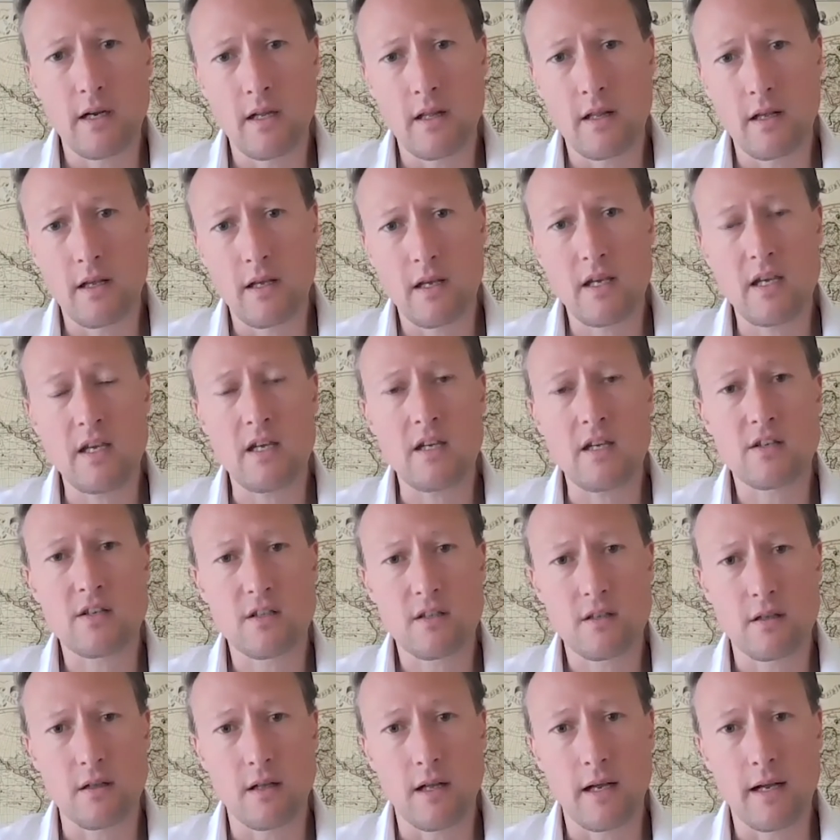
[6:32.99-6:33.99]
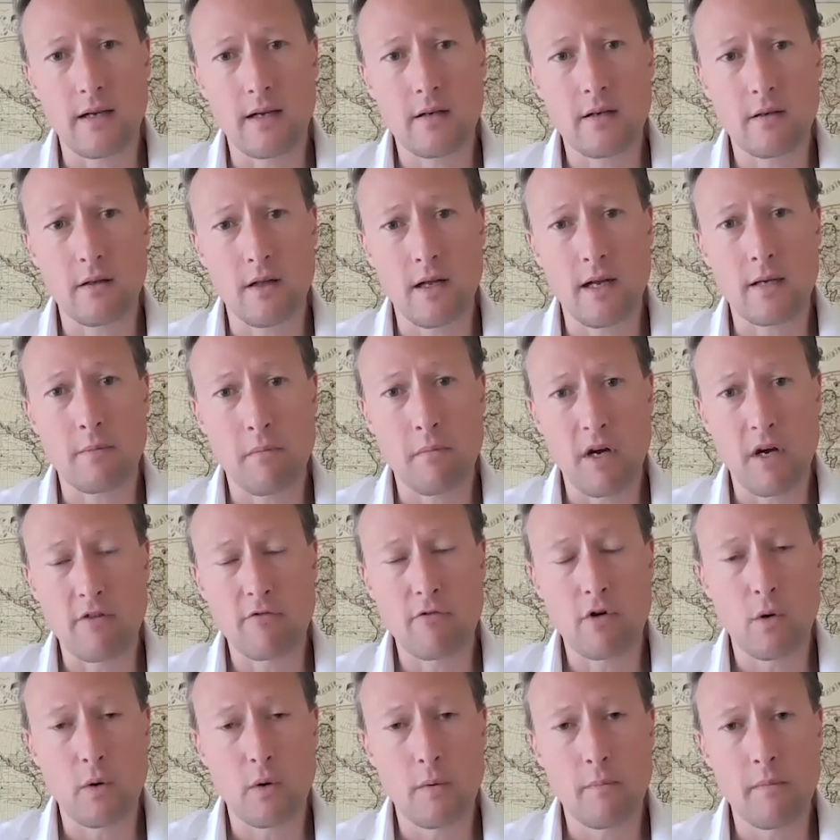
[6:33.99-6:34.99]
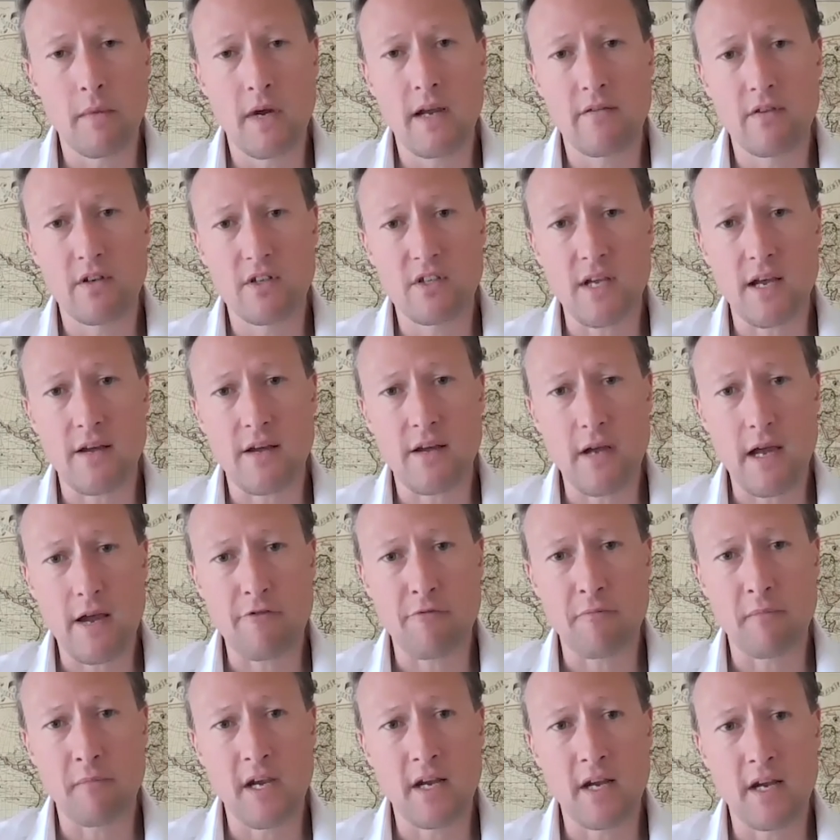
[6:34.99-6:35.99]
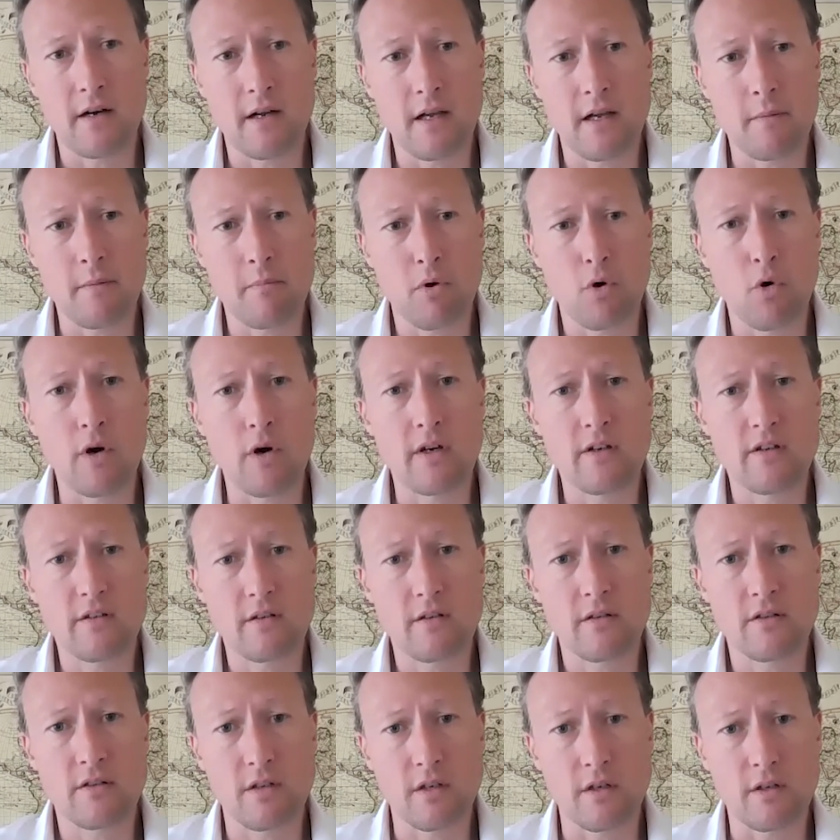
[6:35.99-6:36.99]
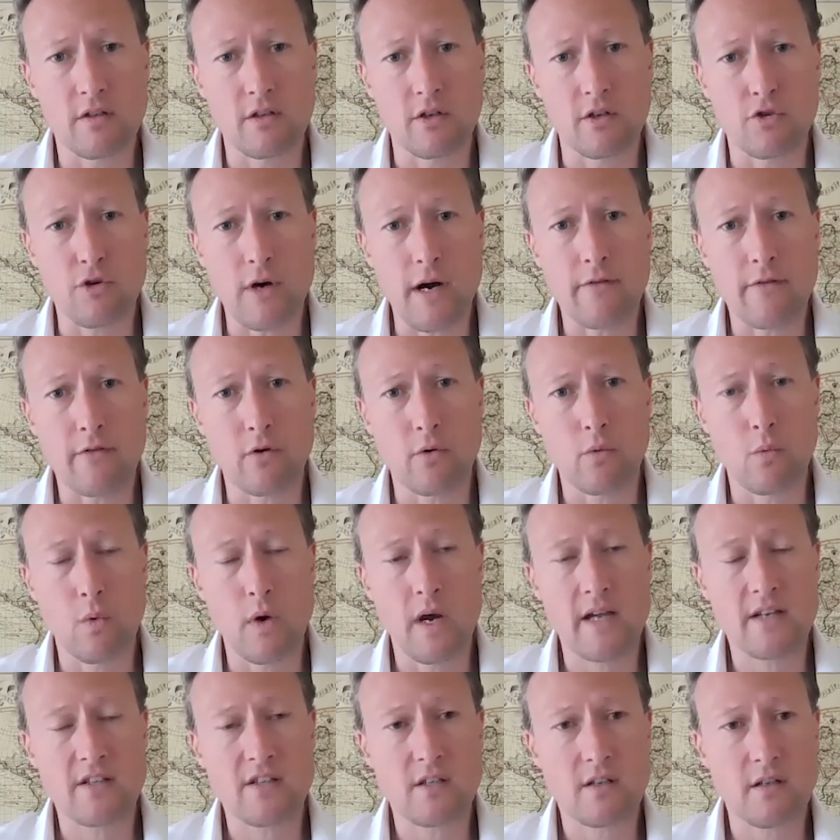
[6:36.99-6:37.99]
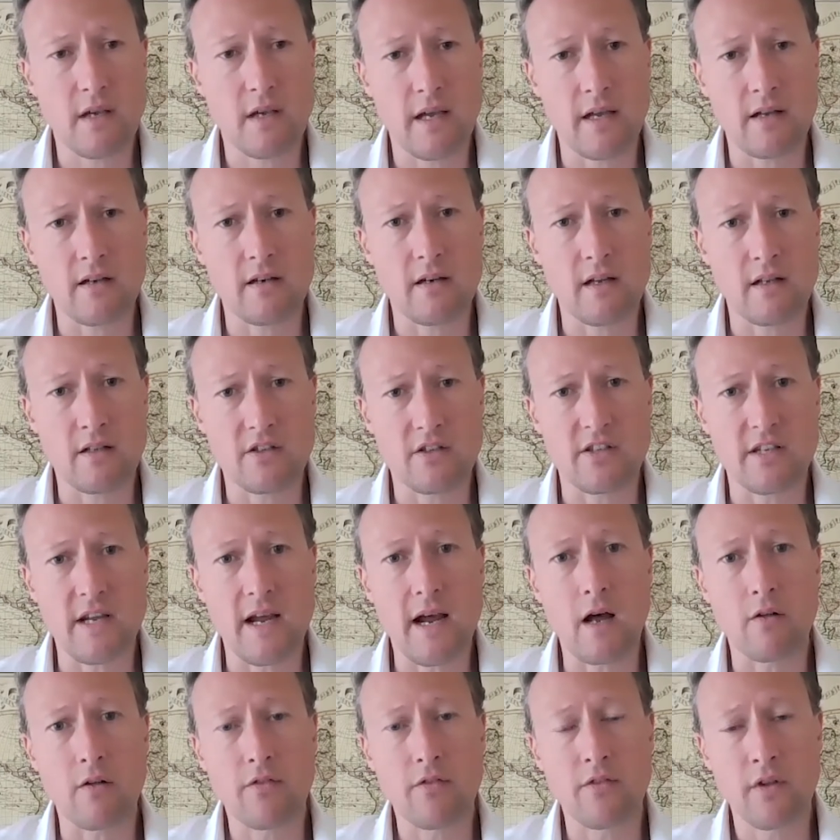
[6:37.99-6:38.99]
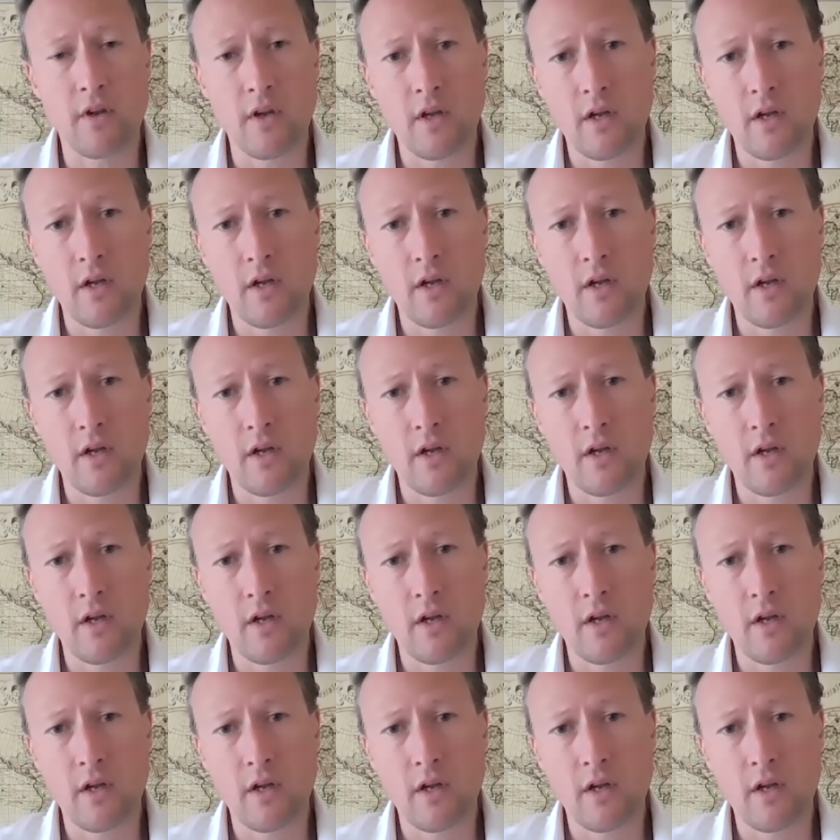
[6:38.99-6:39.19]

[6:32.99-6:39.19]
in the East, like like Monroe and Mavis, have, have made it a point to, to travel west and, and south.